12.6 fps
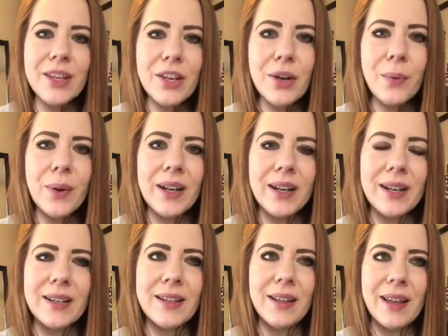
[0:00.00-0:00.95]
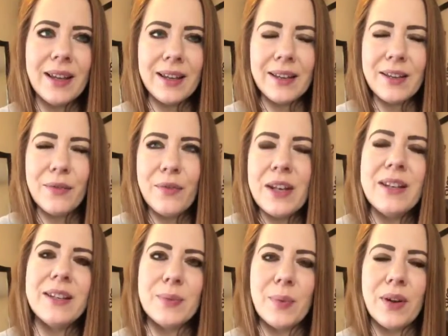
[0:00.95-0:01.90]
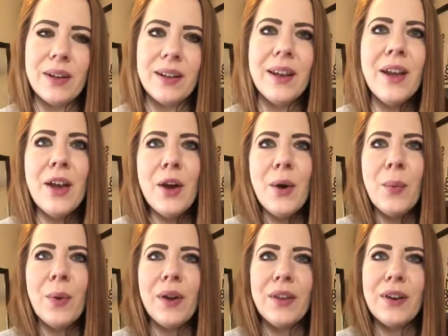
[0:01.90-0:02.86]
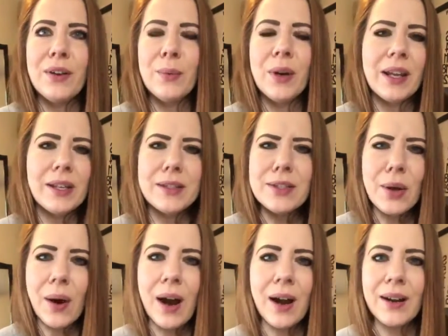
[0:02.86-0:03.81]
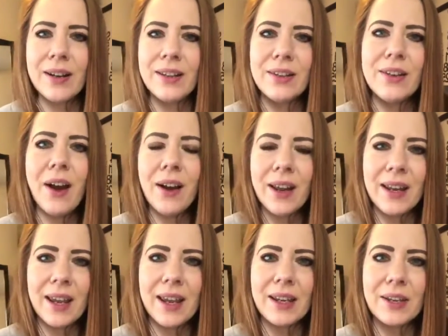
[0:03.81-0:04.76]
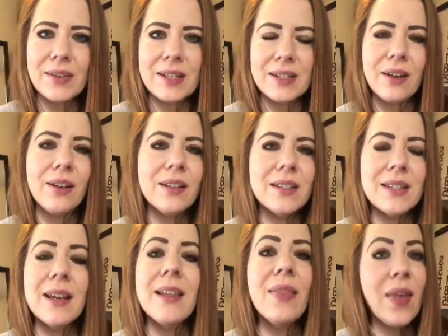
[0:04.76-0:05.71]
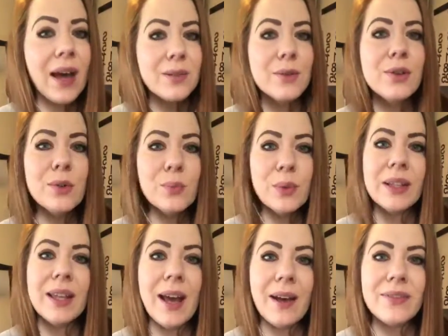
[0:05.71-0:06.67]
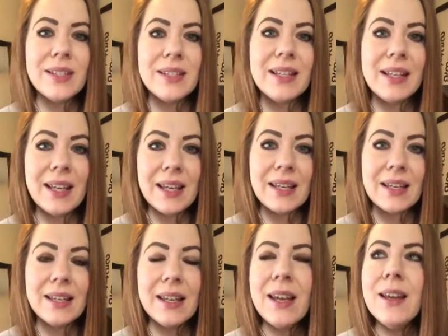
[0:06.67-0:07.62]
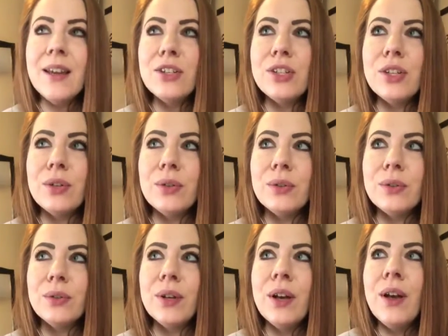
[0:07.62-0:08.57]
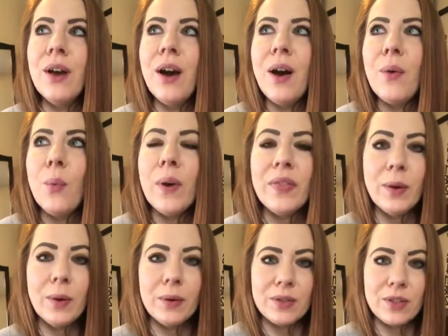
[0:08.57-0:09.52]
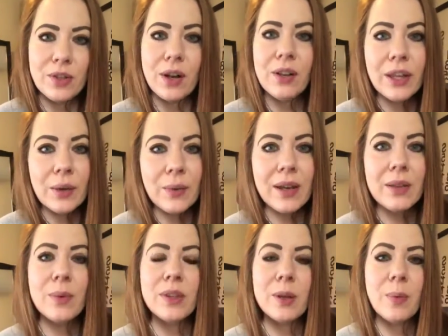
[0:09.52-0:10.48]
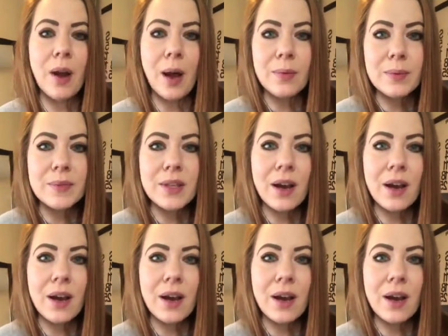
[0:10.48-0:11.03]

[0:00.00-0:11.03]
You know what it is, like a fitness one where they're working so hard and they're not getting any results. That's when you really have to dig in to what they're struggling with, what their problems